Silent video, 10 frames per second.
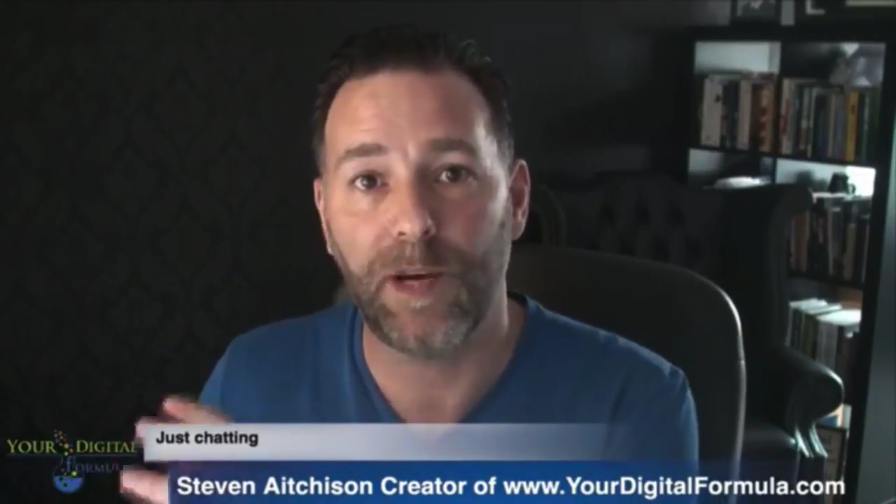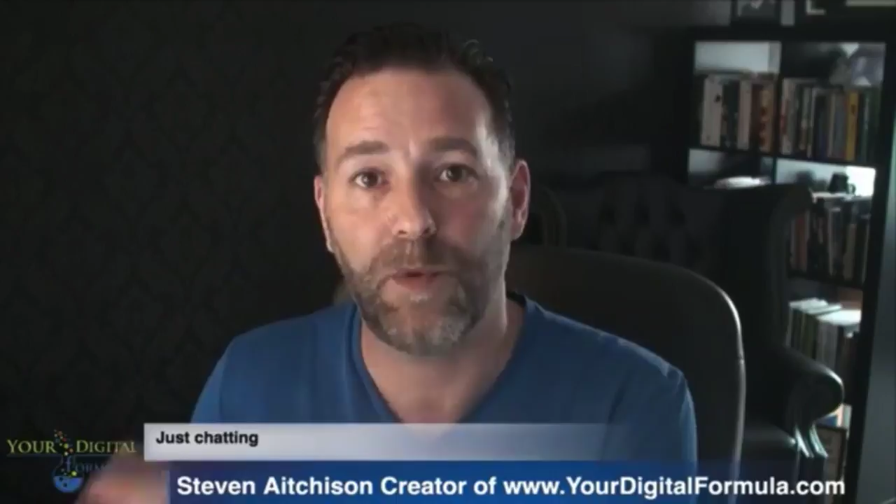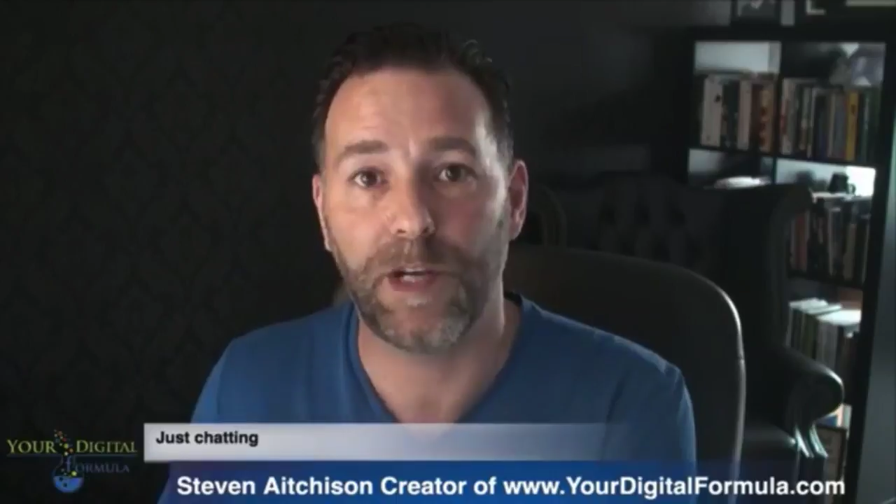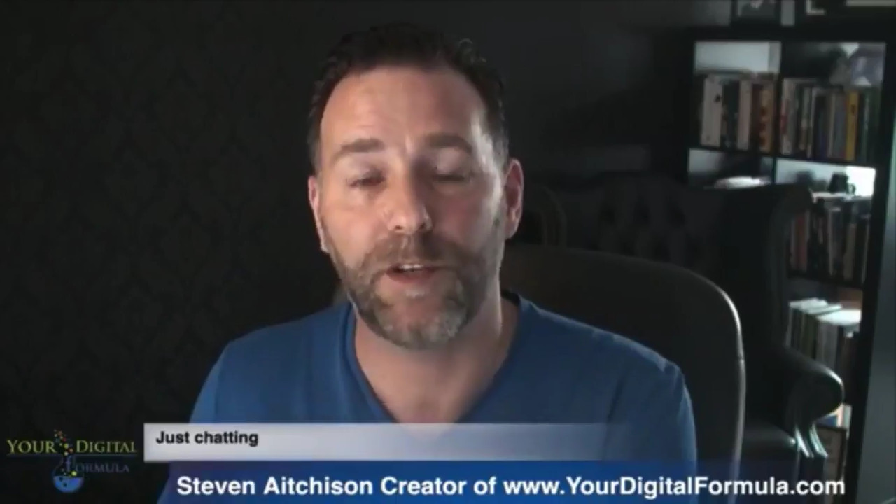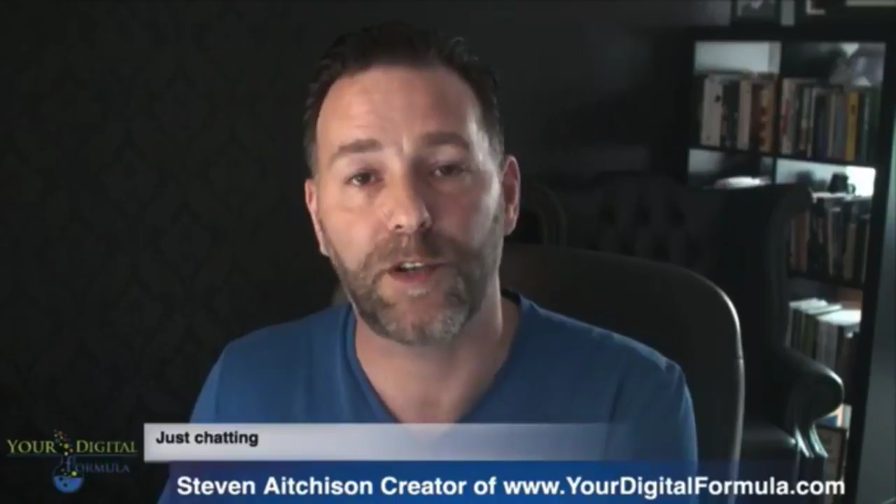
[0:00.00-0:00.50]

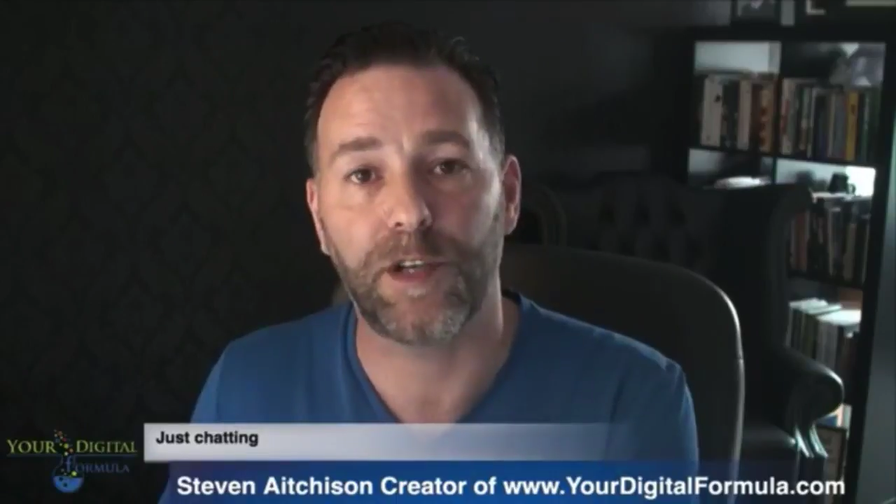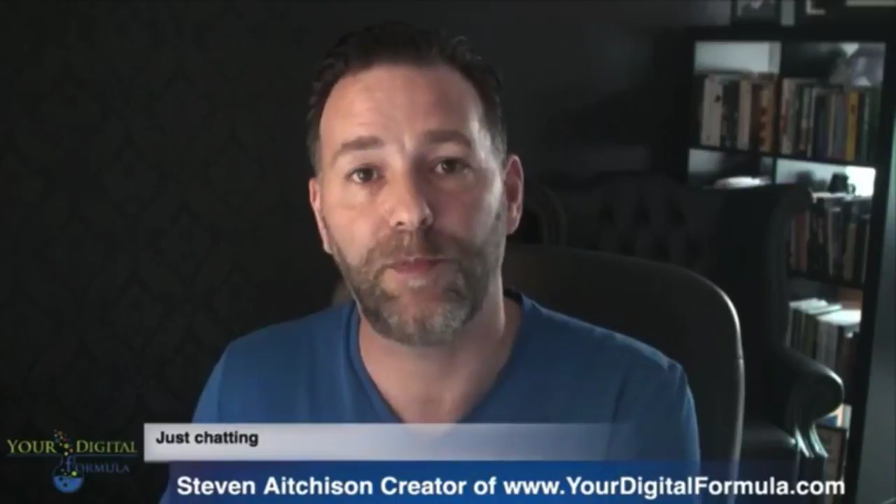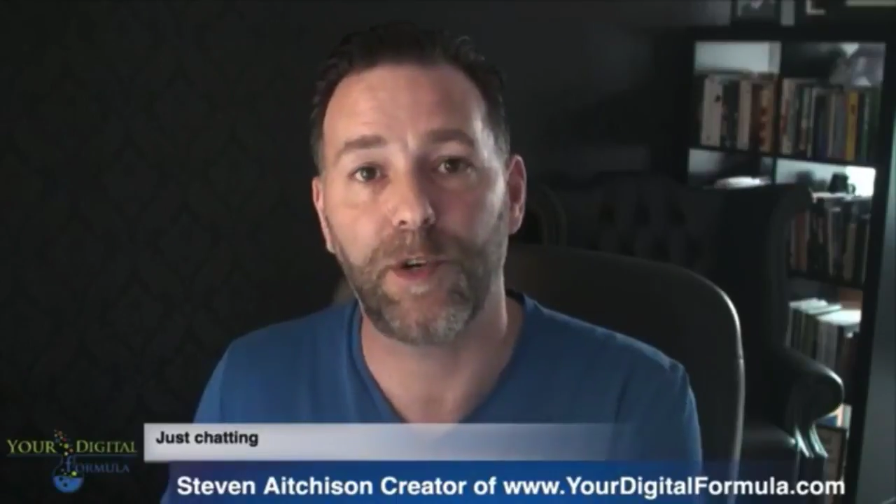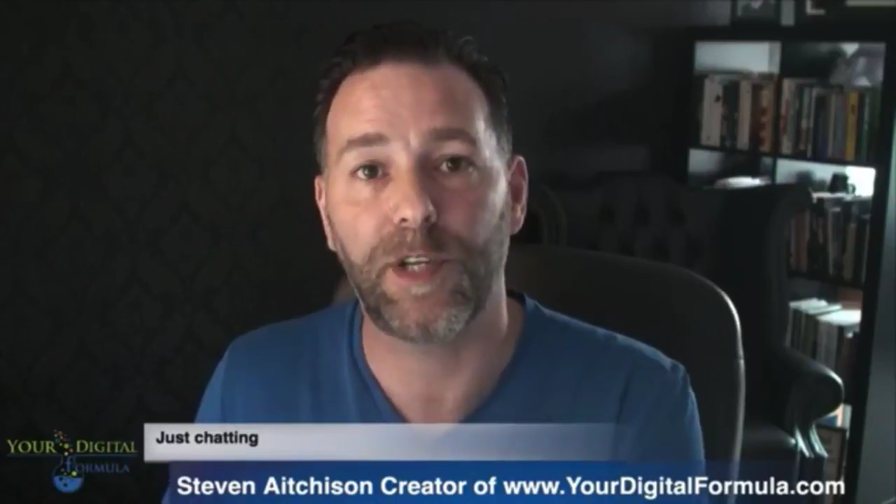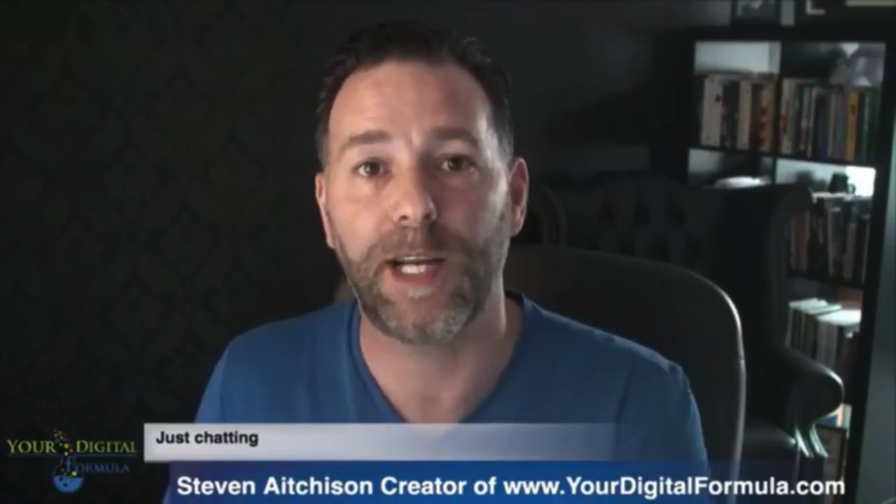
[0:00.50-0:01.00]
that while you're doing
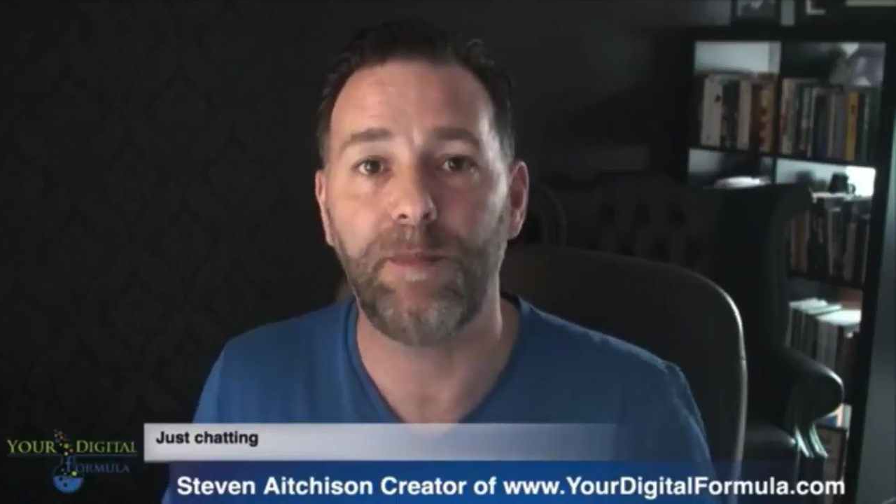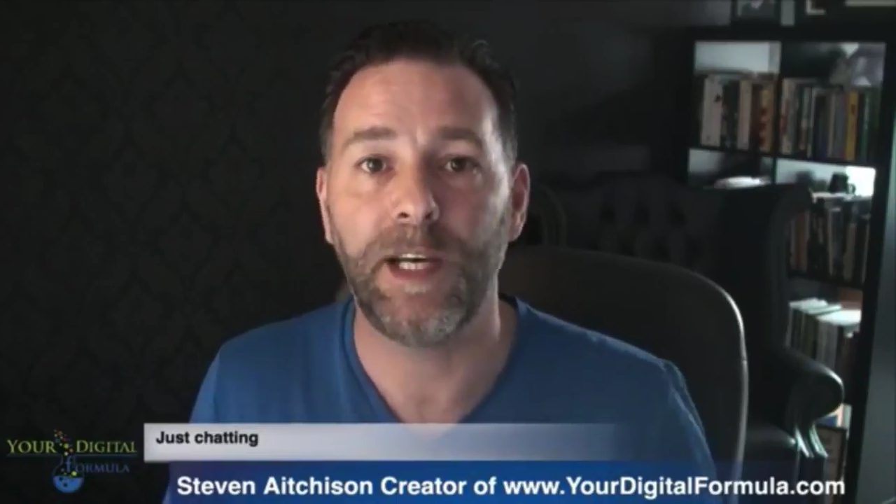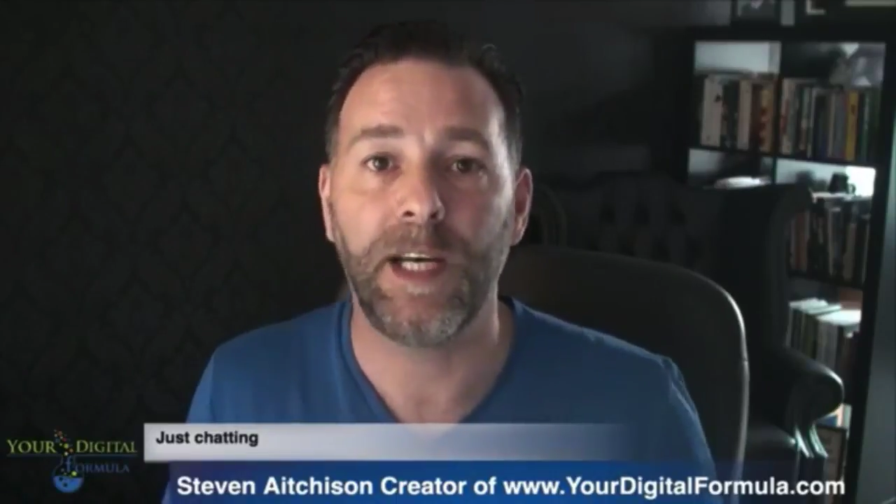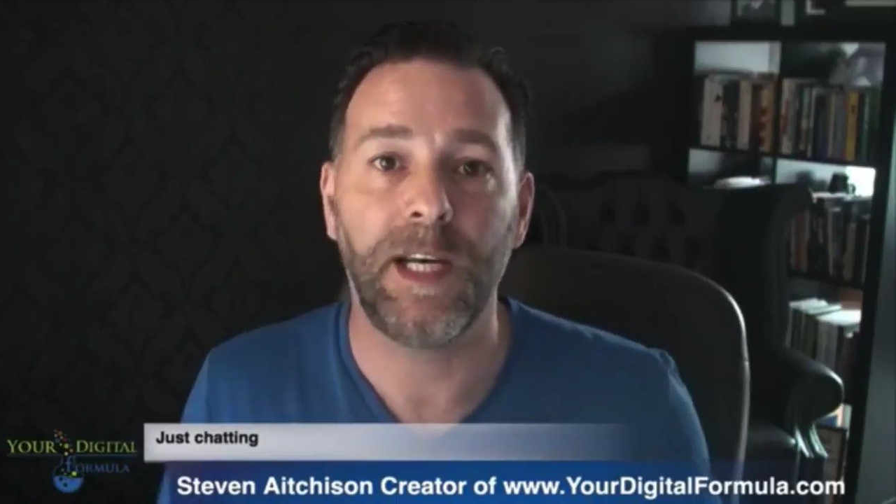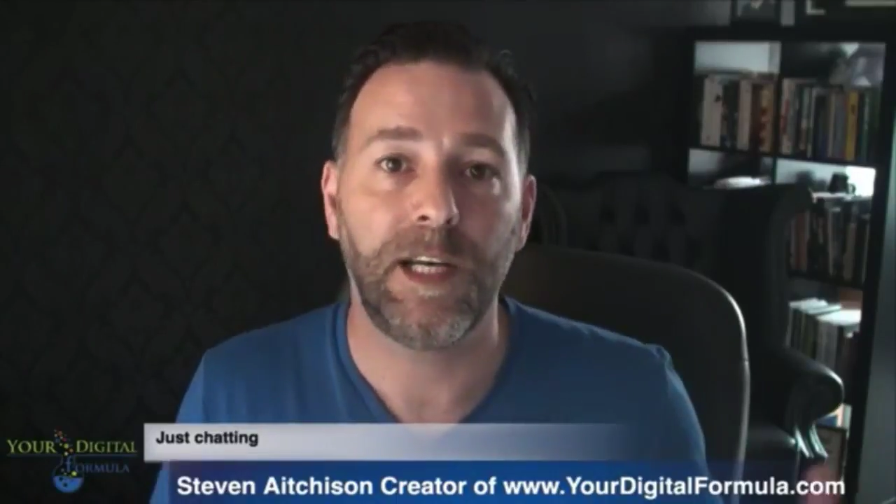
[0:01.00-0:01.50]
the program.